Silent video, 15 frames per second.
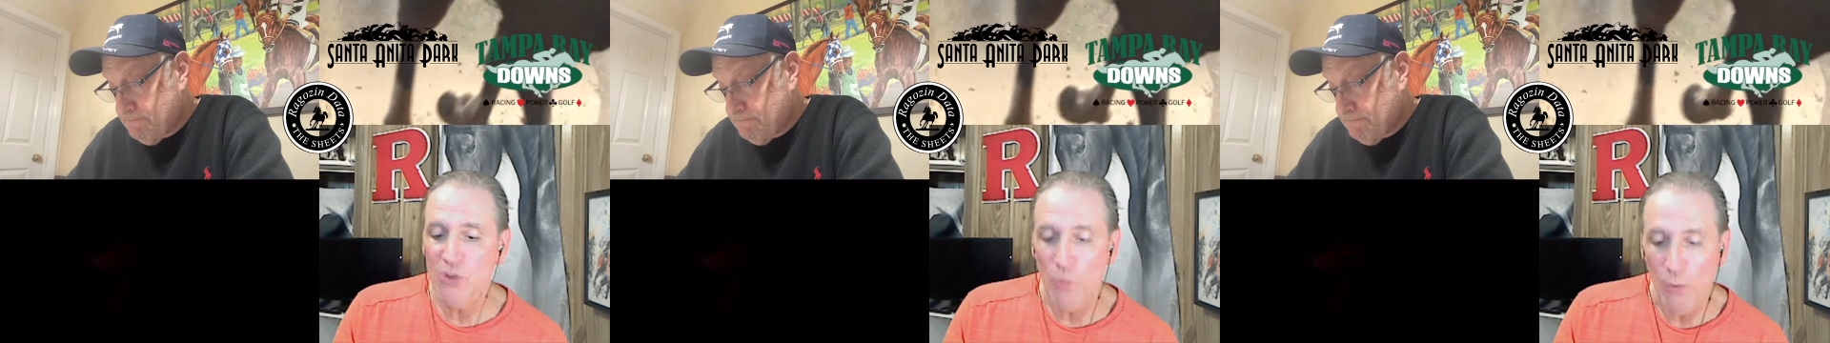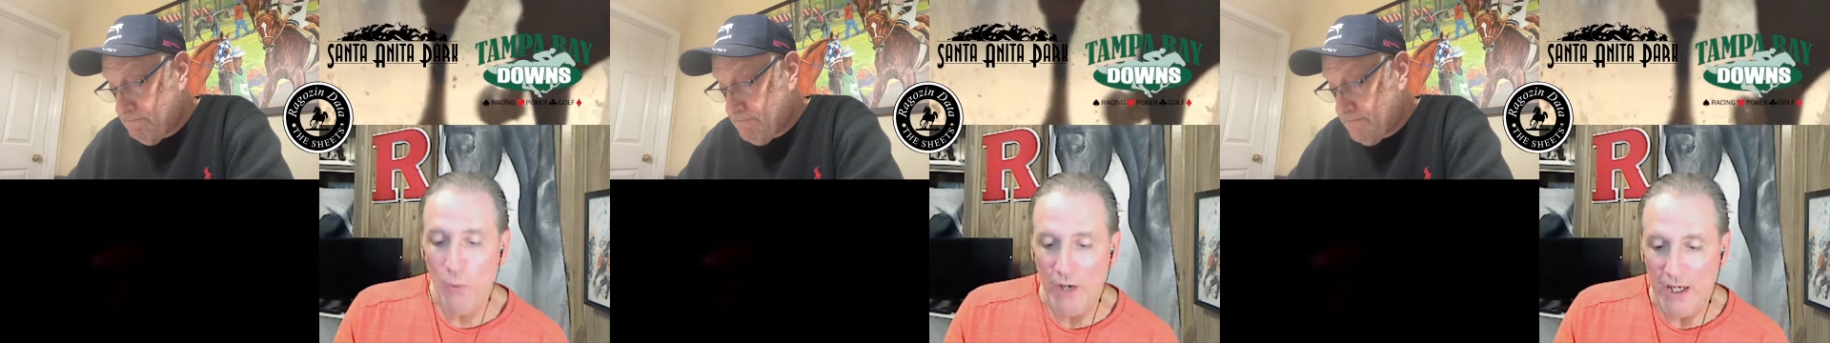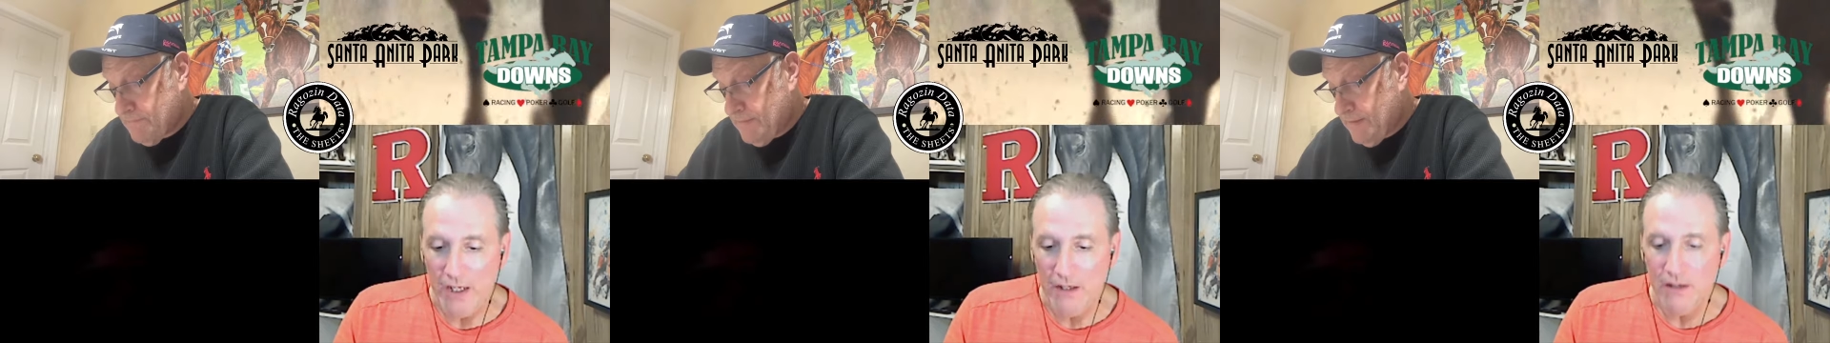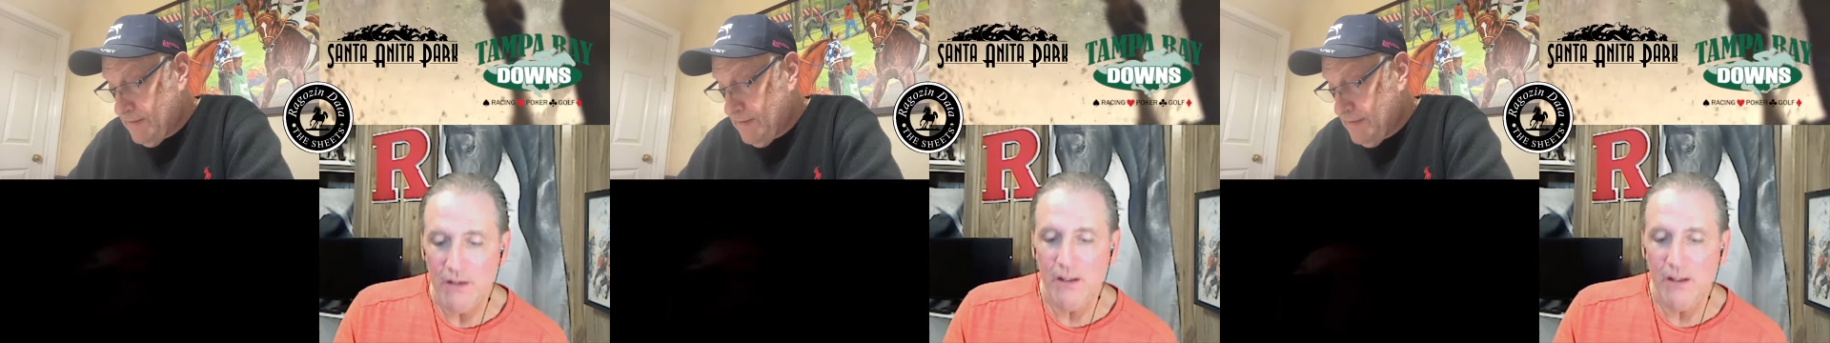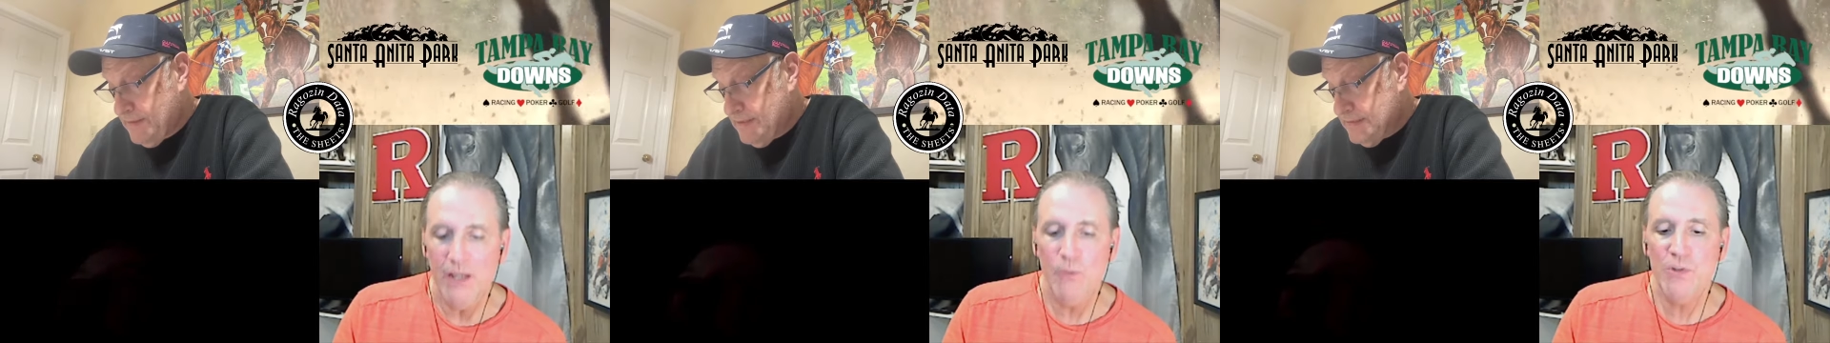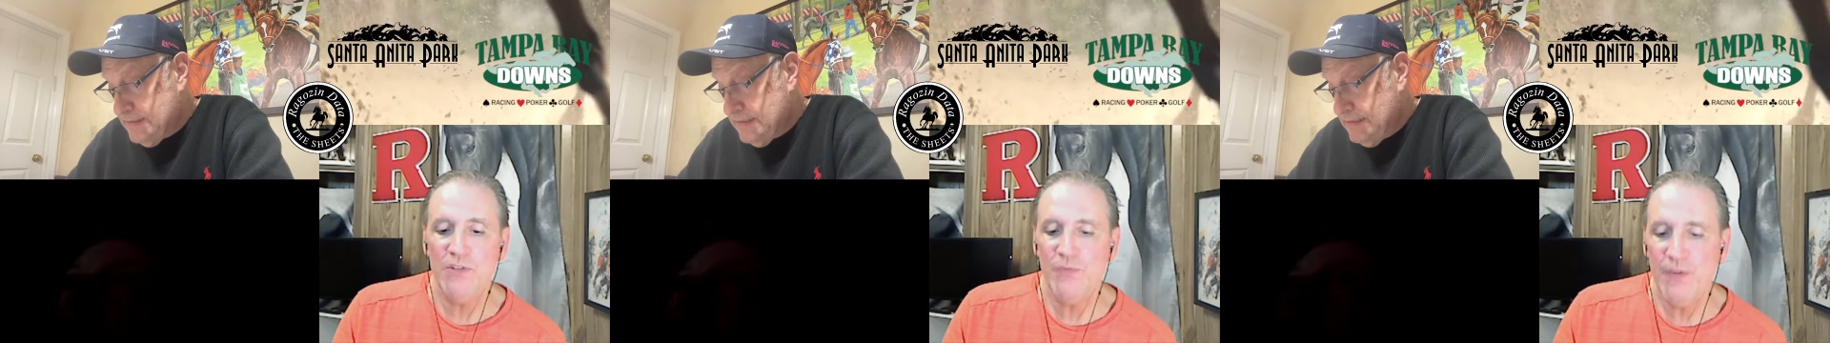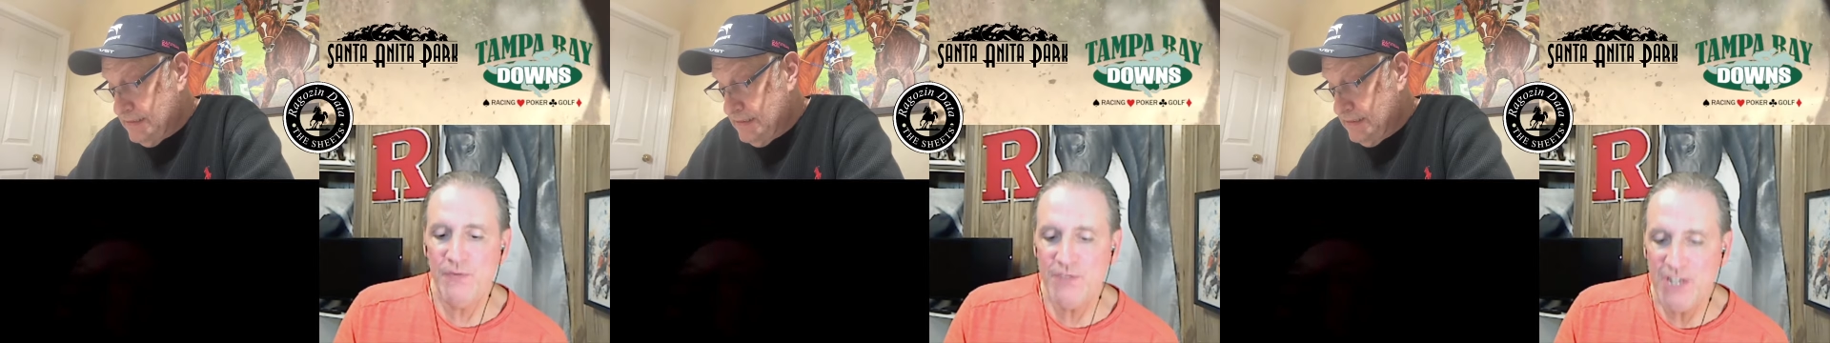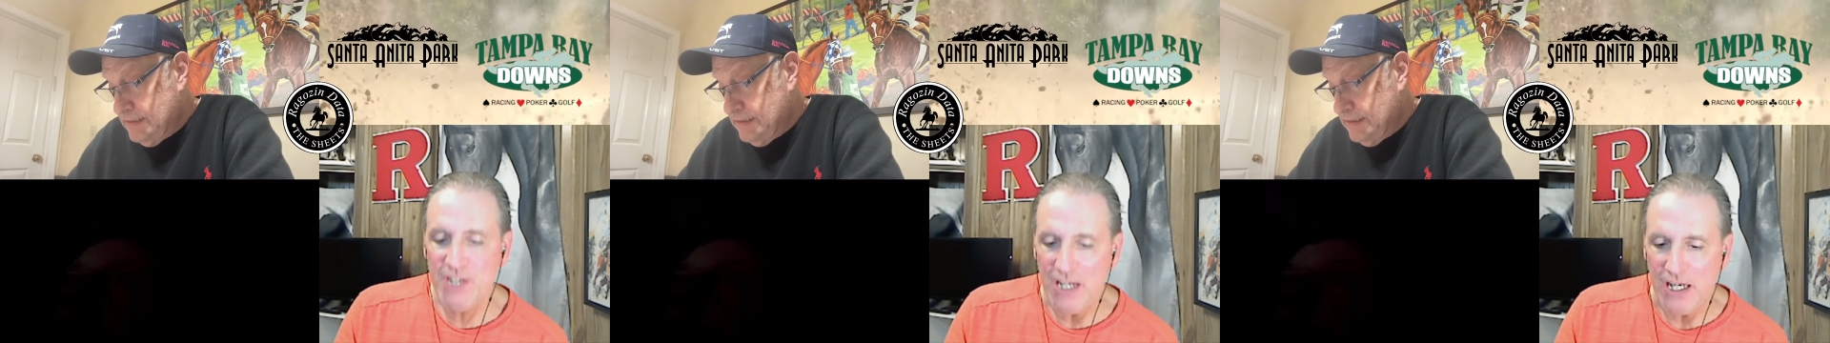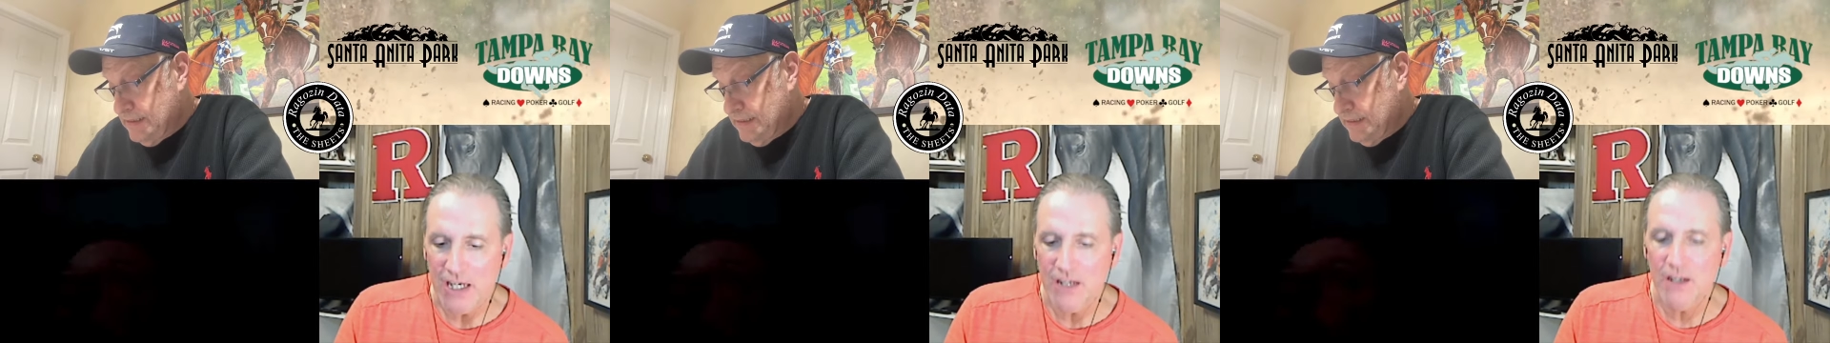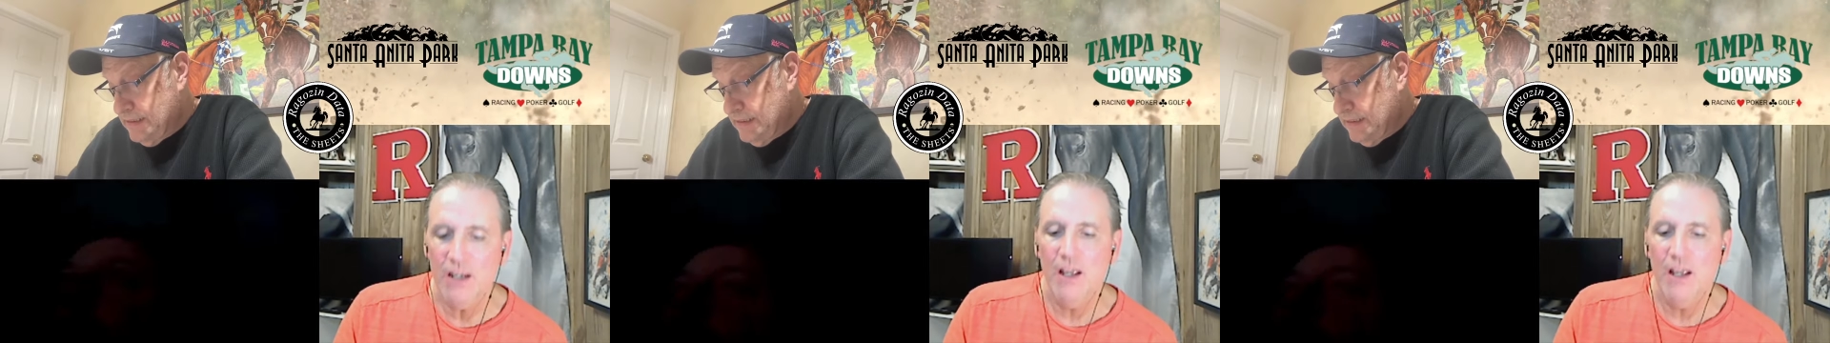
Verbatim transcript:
Speaker 1: a win. It was 15.